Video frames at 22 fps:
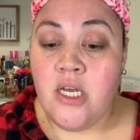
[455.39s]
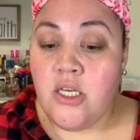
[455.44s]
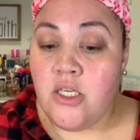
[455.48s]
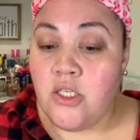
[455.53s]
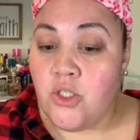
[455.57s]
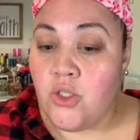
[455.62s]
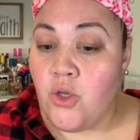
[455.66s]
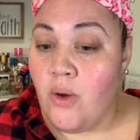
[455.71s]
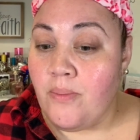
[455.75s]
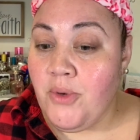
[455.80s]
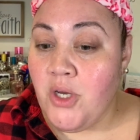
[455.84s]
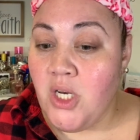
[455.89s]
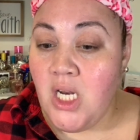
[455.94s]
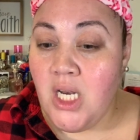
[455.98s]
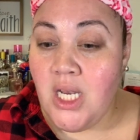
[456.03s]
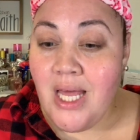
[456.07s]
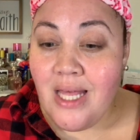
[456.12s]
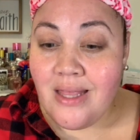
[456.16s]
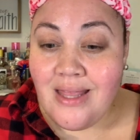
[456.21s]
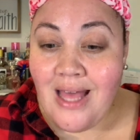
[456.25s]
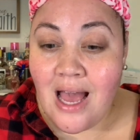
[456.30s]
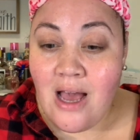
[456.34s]
So I'm going to
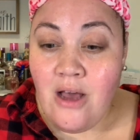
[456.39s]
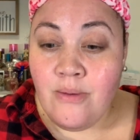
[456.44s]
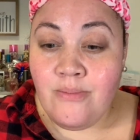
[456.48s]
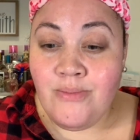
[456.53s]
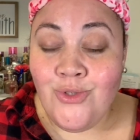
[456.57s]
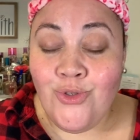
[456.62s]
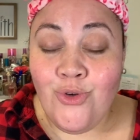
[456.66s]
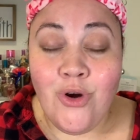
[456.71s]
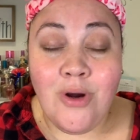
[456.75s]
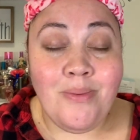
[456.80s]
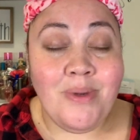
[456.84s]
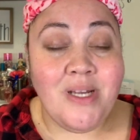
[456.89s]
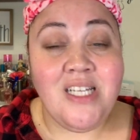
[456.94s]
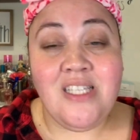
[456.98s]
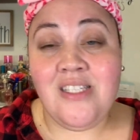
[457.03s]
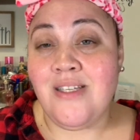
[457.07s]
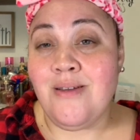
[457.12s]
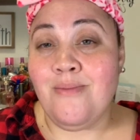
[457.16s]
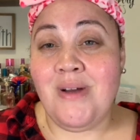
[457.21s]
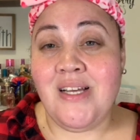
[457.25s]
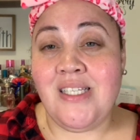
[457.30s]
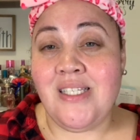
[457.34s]
let that absorb
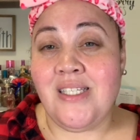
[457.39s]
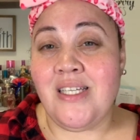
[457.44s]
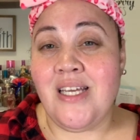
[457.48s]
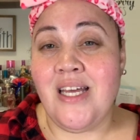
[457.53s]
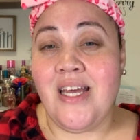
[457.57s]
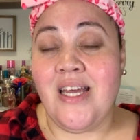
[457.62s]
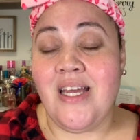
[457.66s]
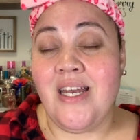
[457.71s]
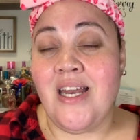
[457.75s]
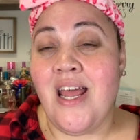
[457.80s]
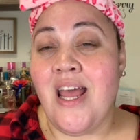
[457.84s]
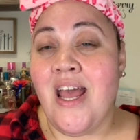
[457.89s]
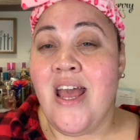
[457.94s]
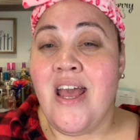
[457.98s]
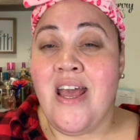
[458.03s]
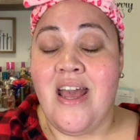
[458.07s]
into my skin.